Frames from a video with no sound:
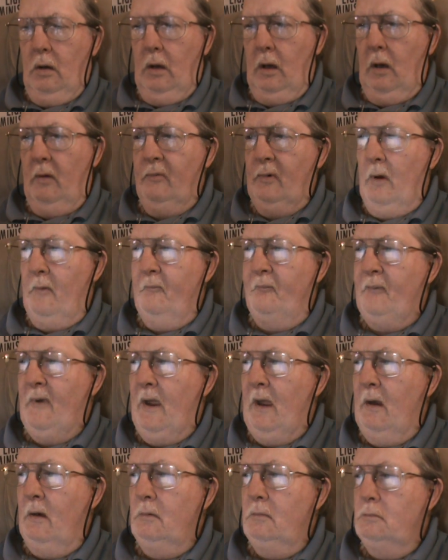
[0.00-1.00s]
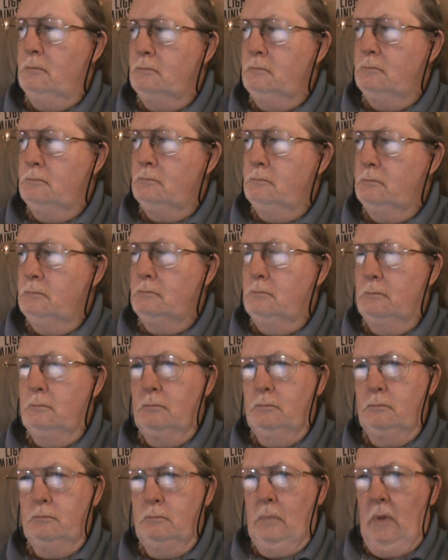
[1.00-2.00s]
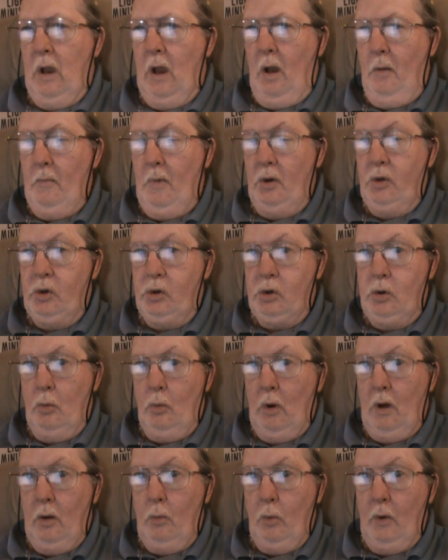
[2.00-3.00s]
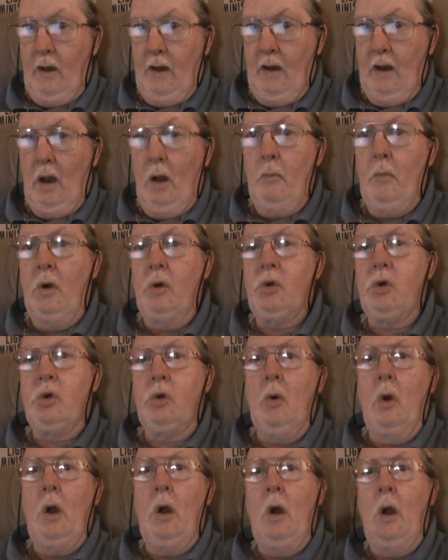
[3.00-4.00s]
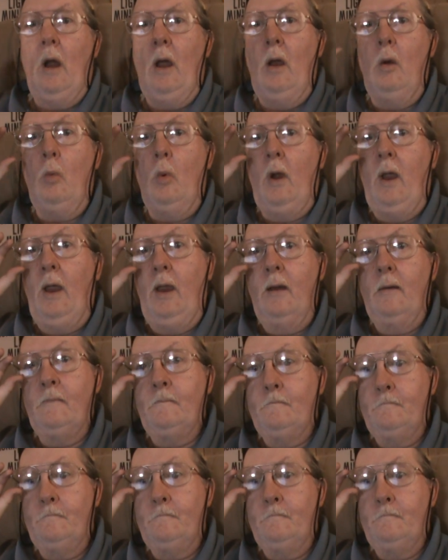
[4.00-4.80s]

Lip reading: If I'm fat, how much do I weigh? How much do I weigh?